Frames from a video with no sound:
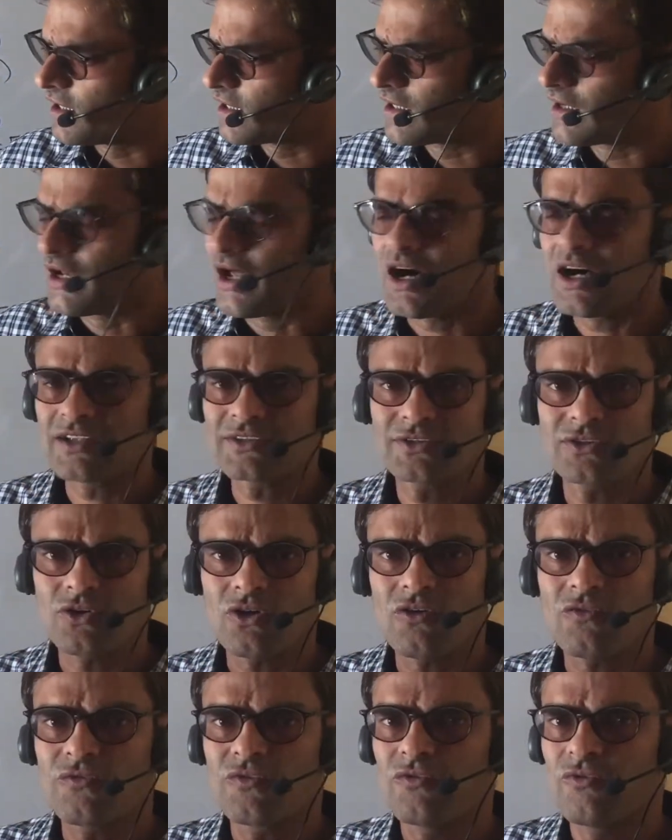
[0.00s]
glass
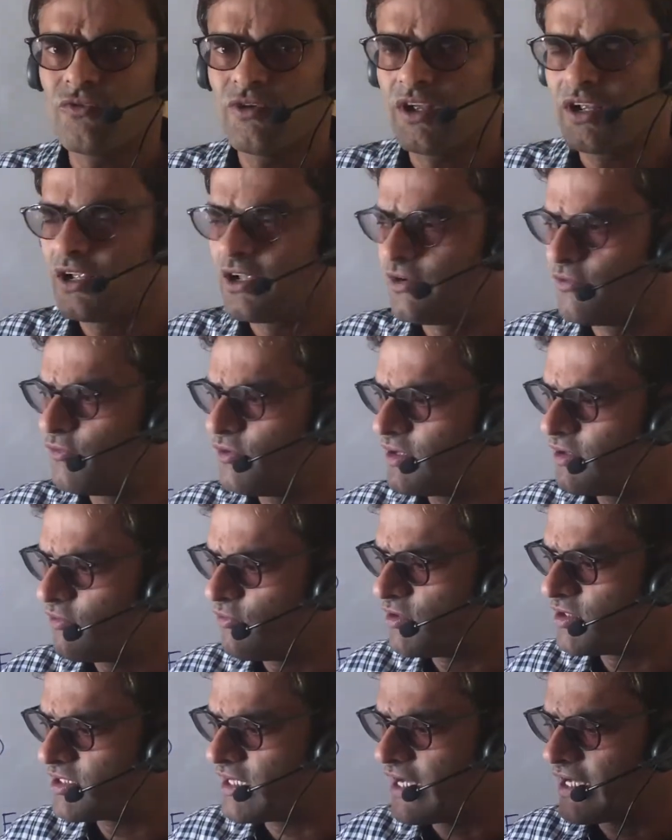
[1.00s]
of
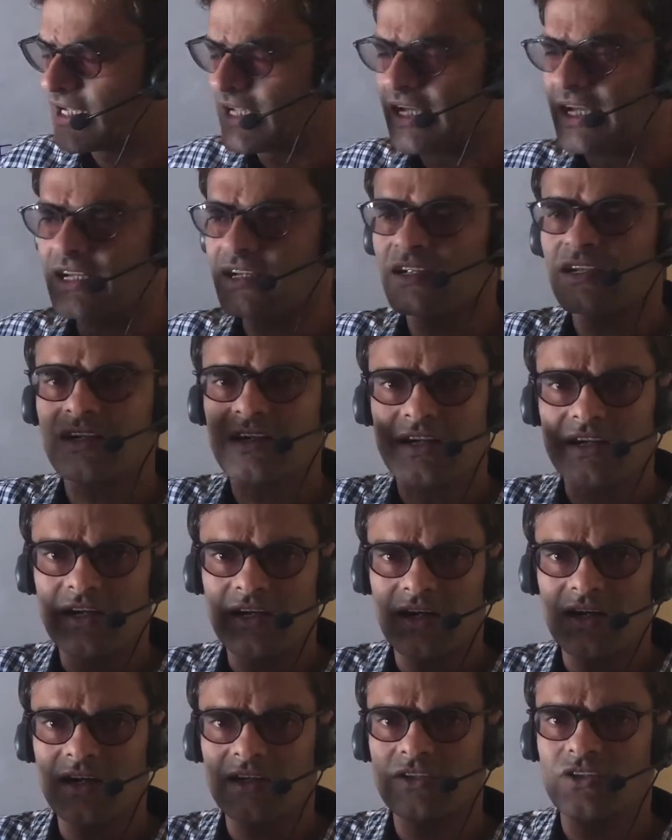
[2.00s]
which I can
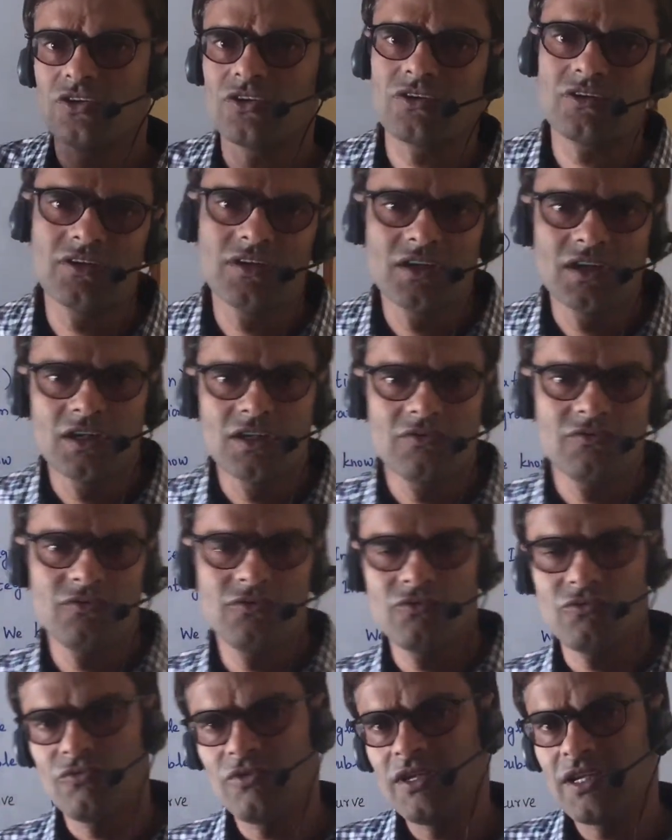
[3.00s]

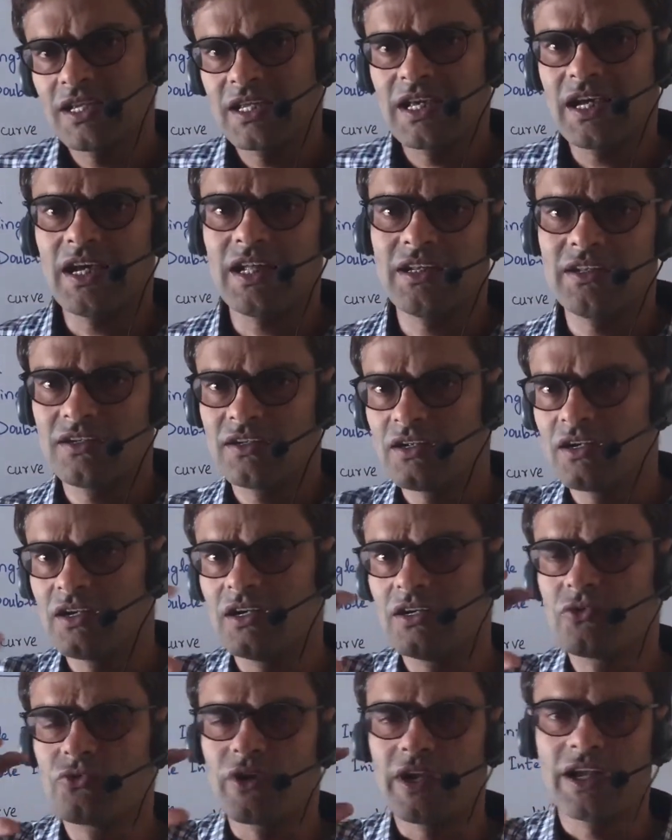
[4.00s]
we can
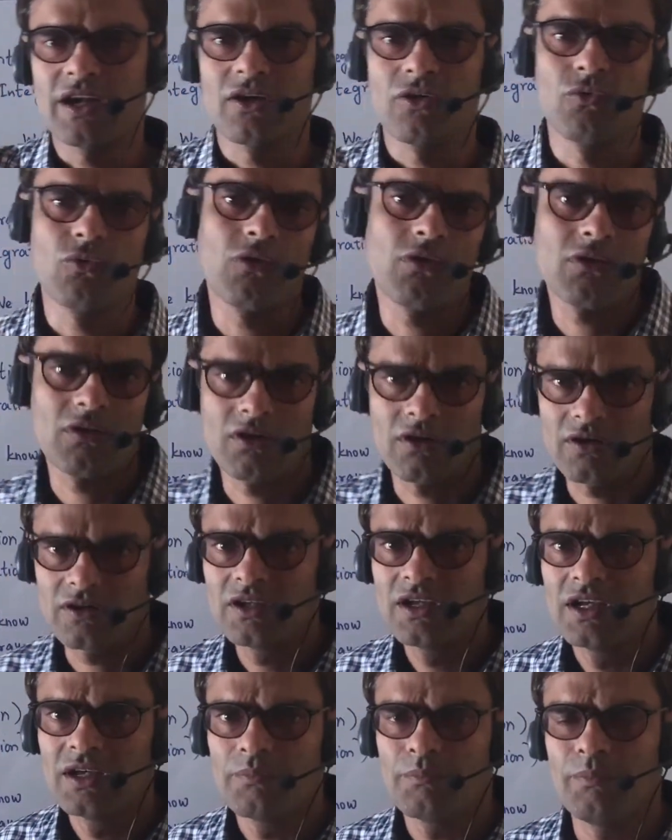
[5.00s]
drink water.
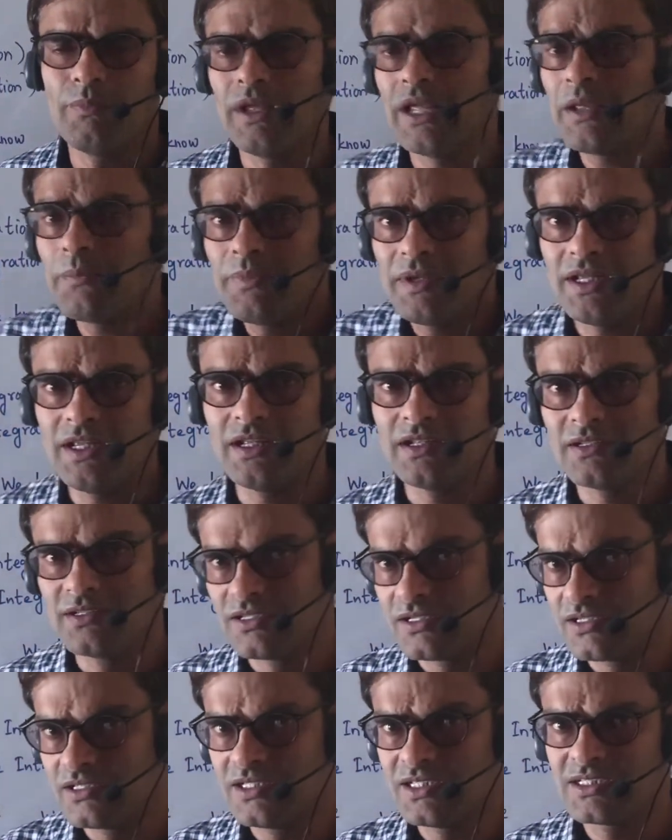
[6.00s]
Maybe
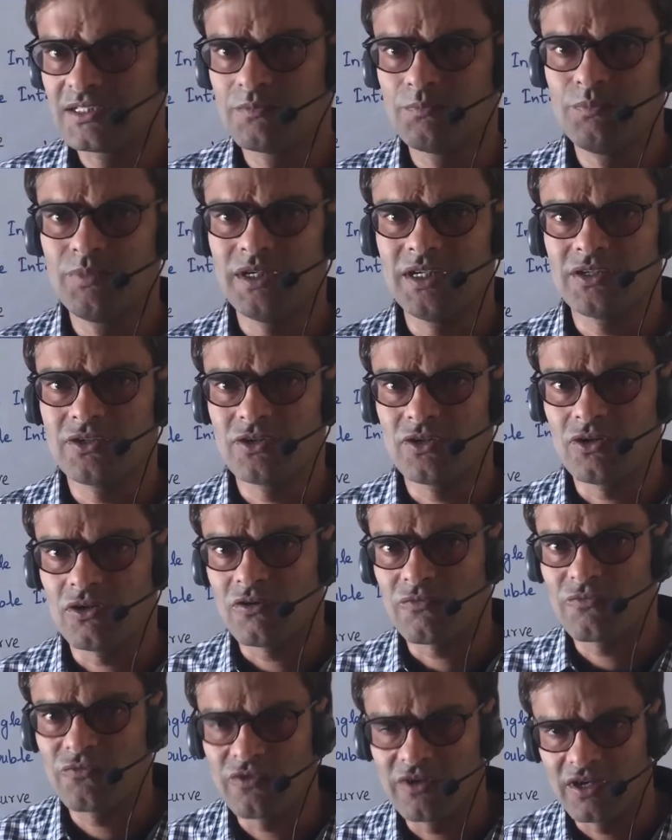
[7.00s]
this bit
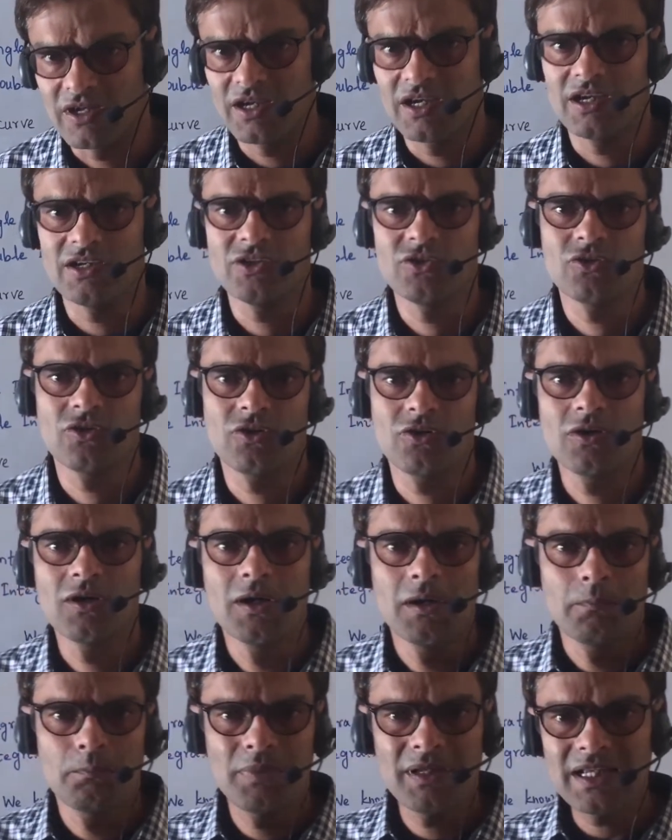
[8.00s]
of
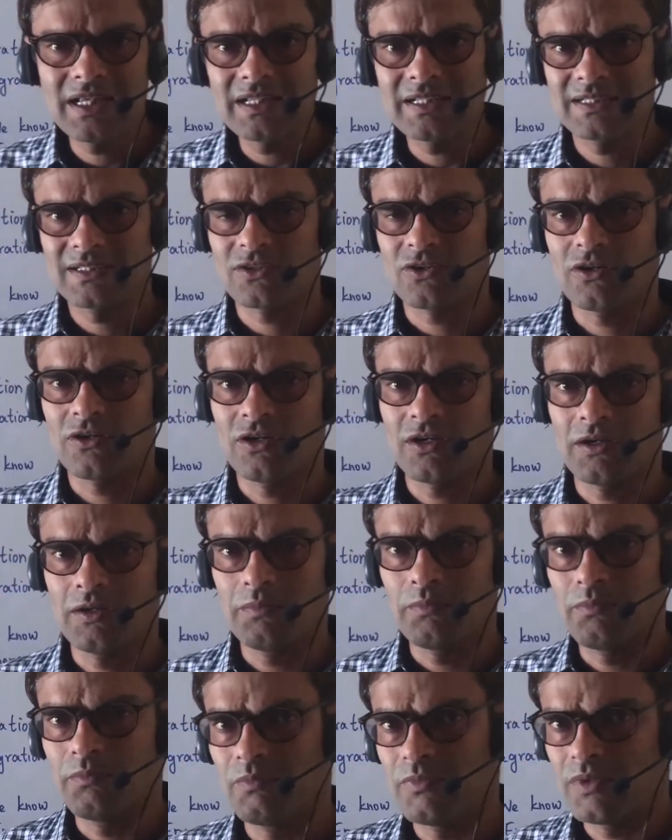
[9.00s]
piece
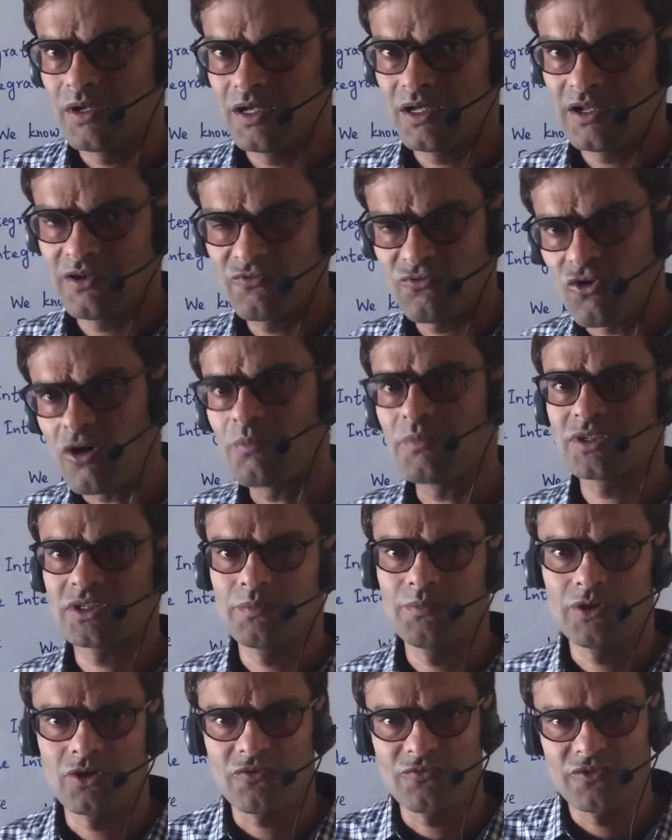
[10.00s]
information,
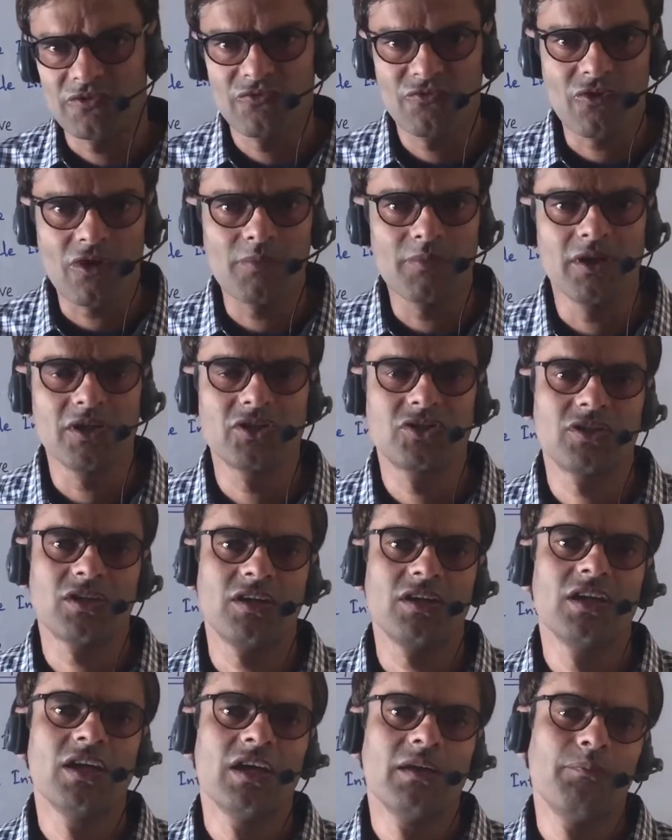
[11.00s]
bit of
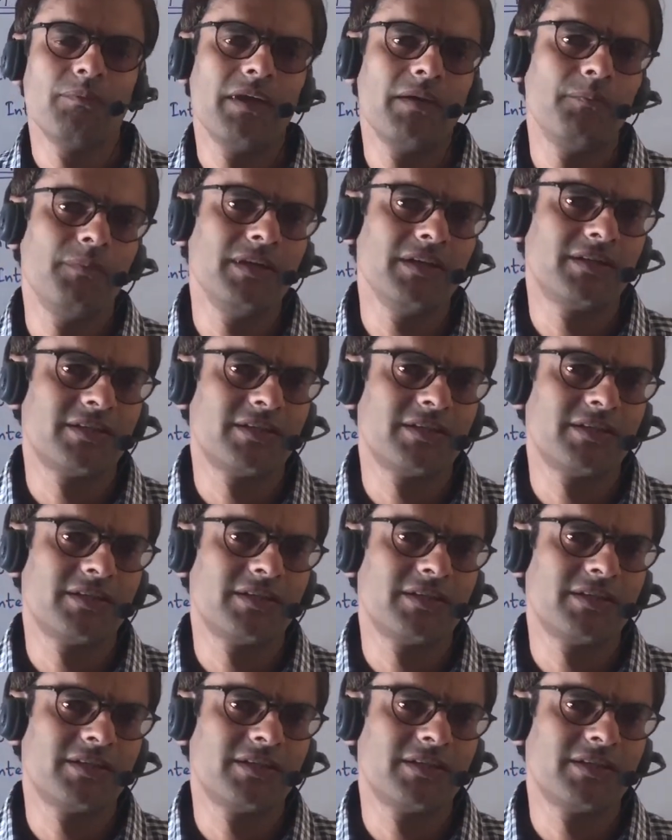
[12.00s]
information, maybe